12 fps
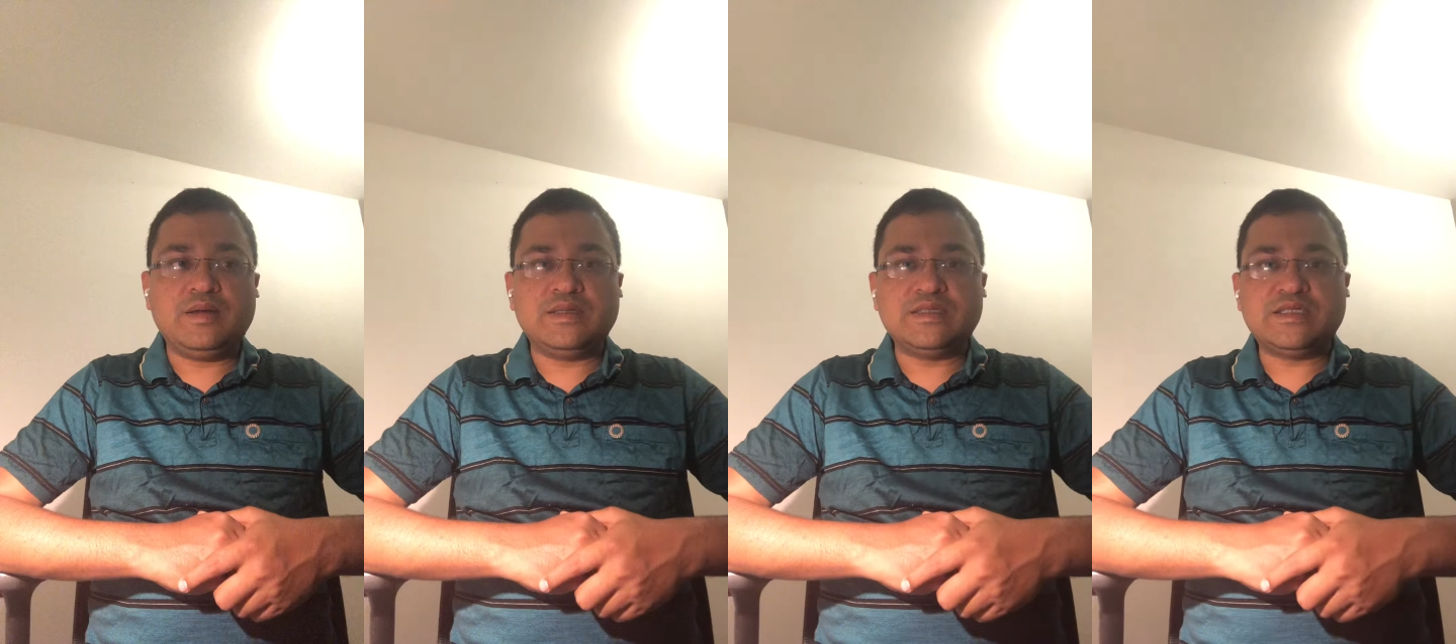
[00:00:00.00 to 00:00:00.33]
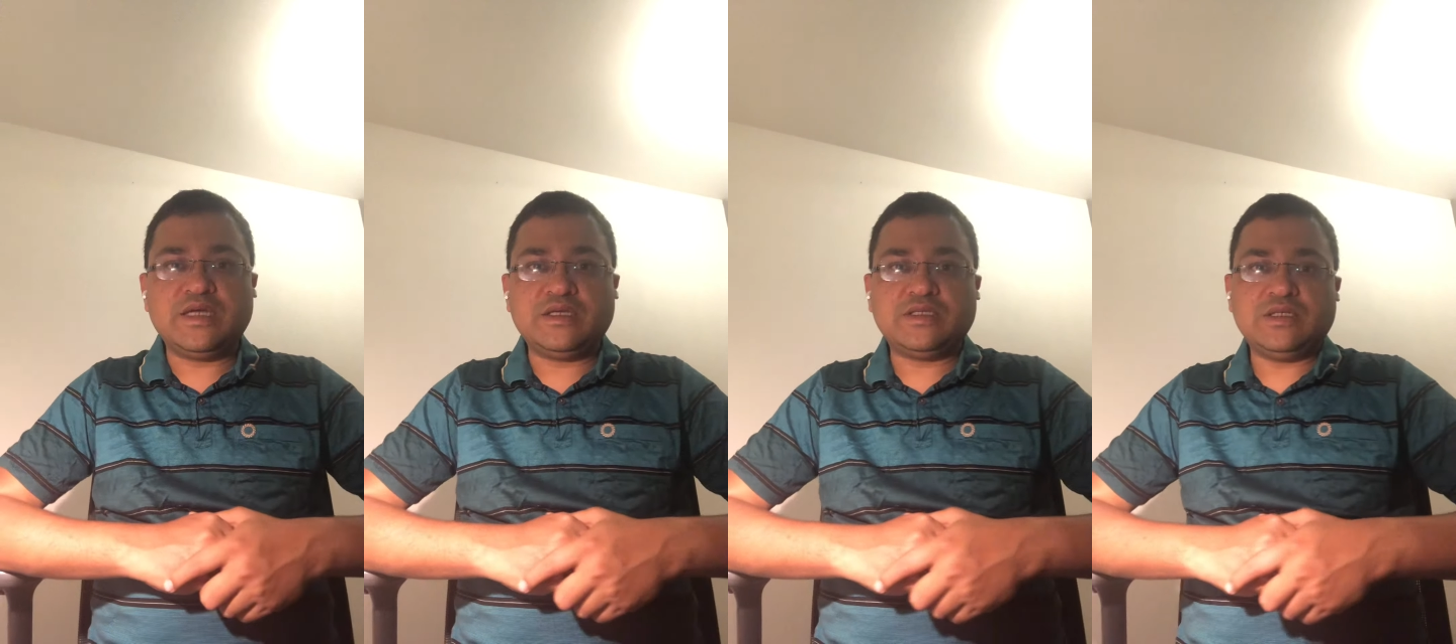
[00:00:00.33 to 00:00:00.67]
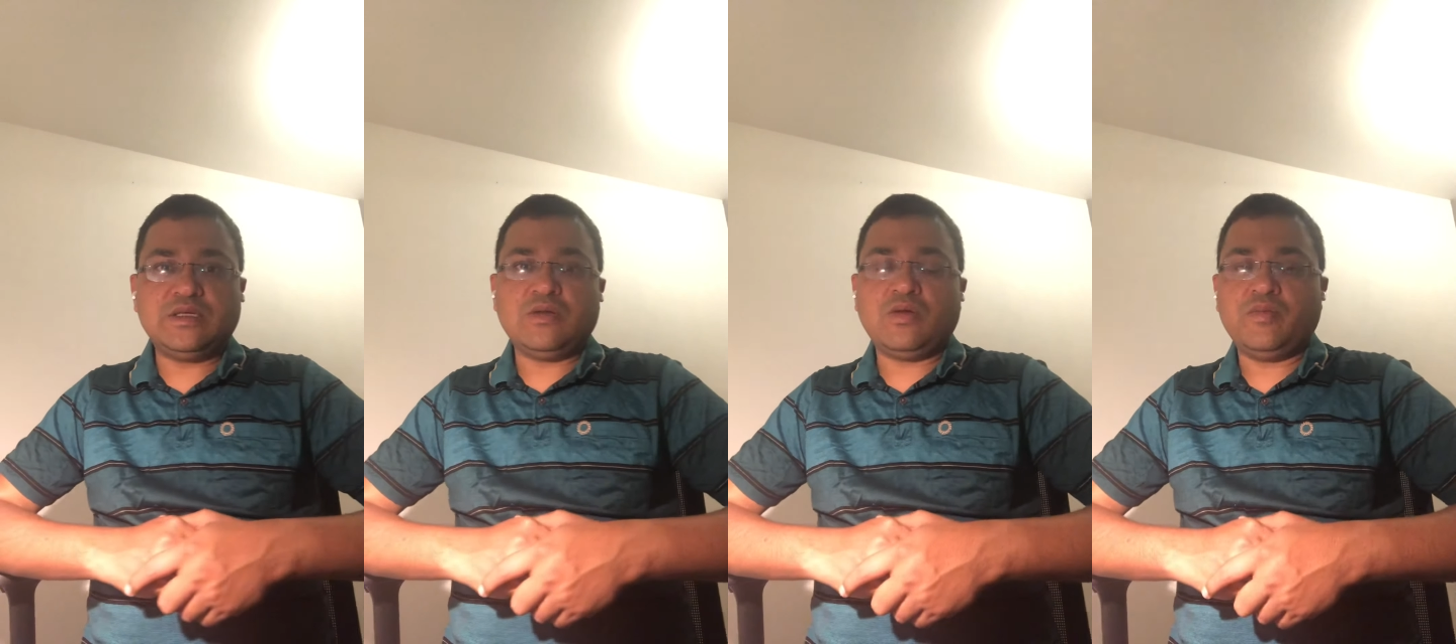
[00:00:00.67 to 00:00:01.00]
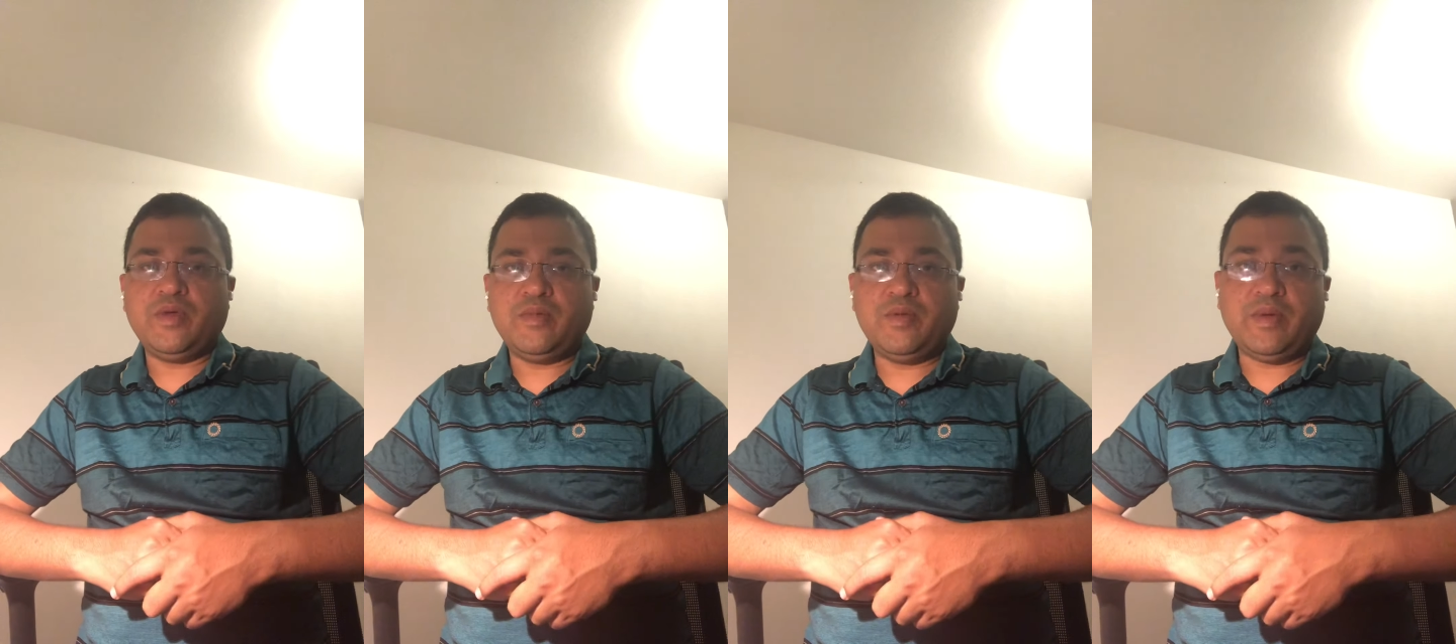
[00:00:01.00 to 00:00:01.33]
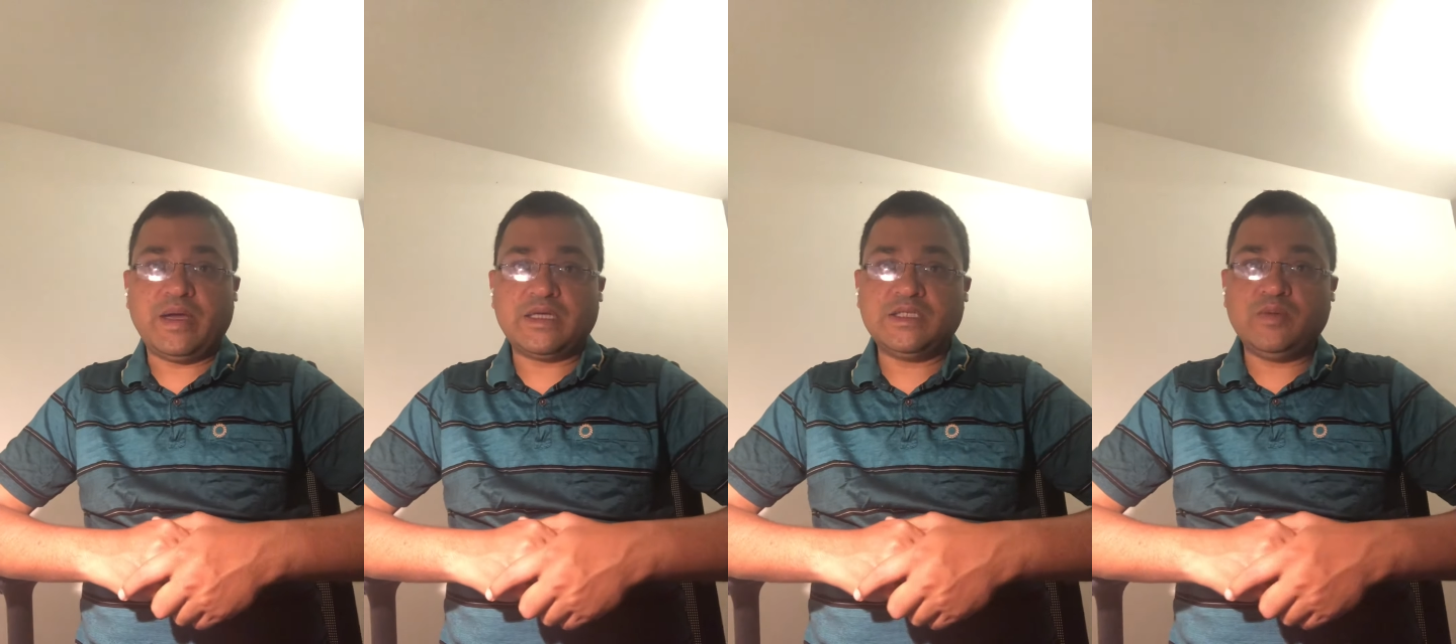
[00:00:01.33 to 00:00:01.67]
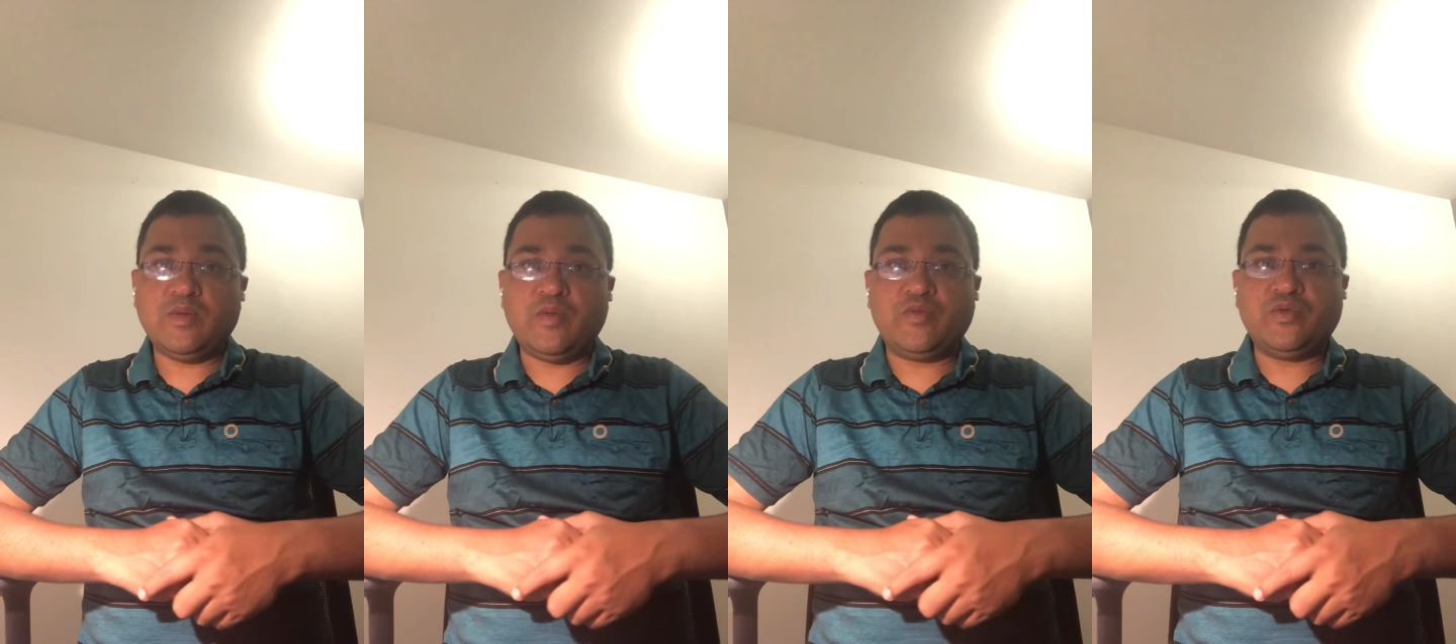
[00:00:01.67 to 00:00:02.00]
station, or maybe
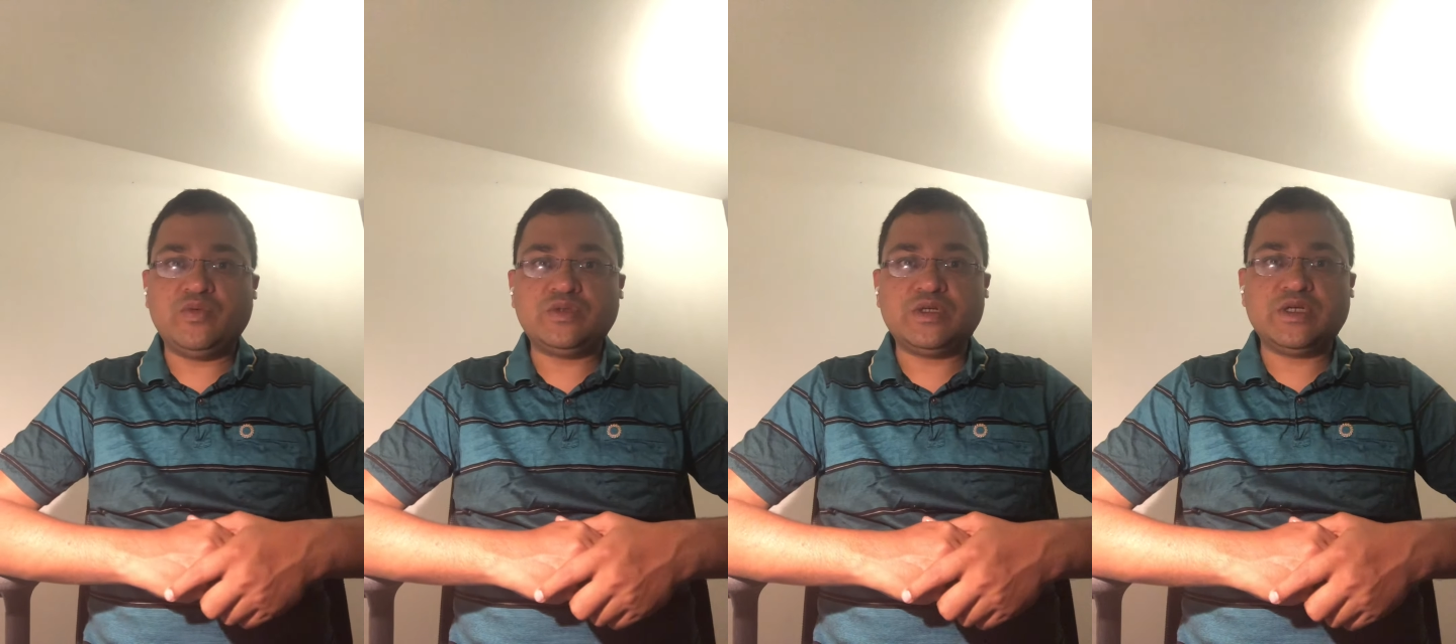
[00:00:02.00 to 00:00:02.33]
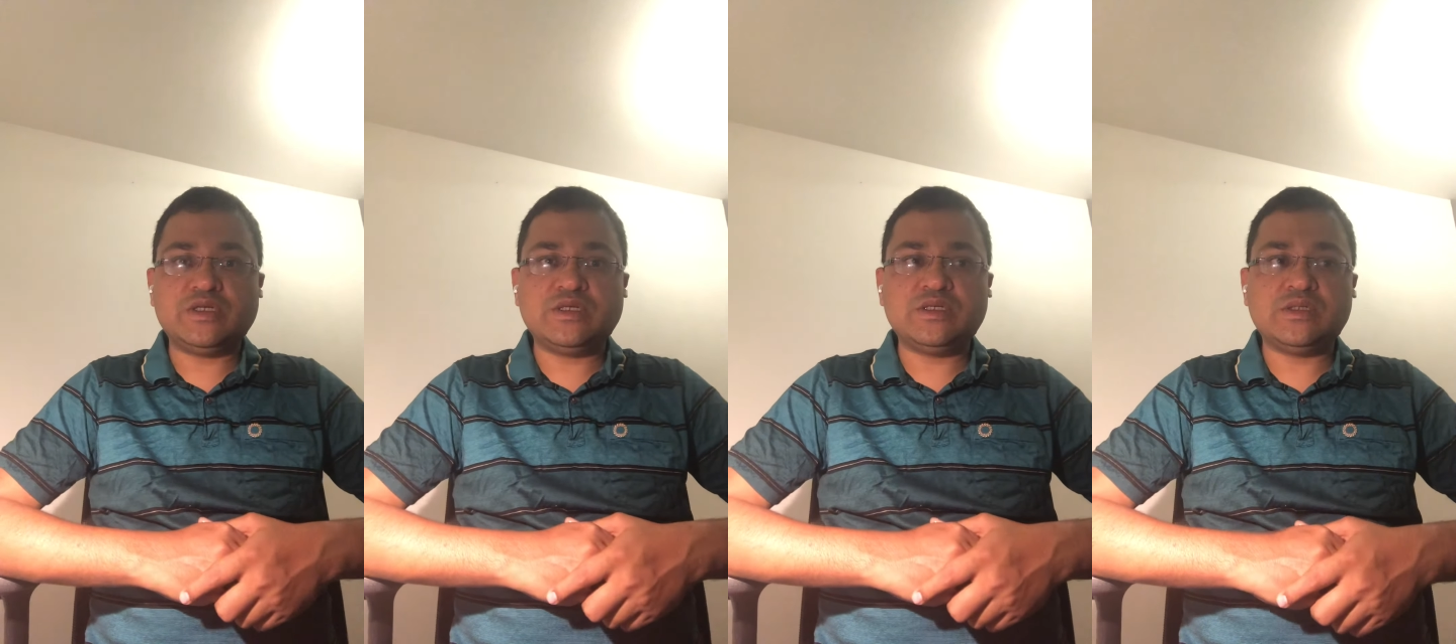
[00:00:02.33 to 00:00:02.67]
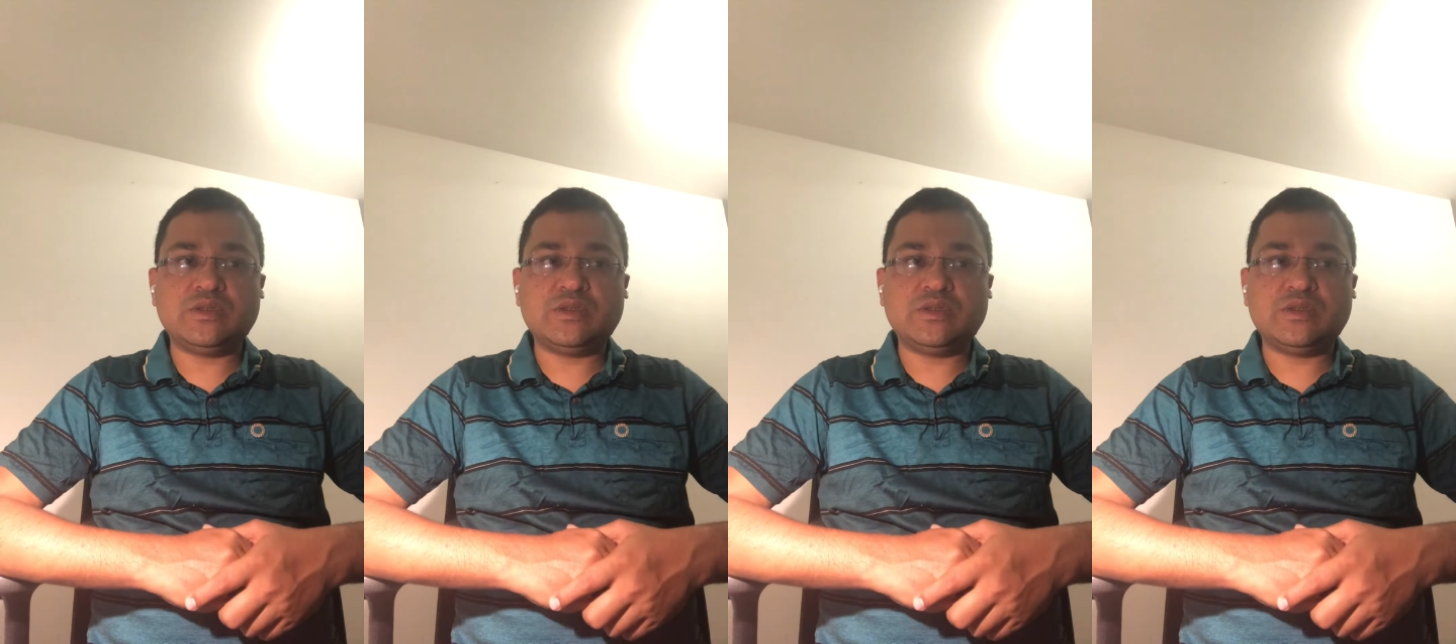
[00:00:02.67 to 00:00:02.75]
maximum of 2 stations.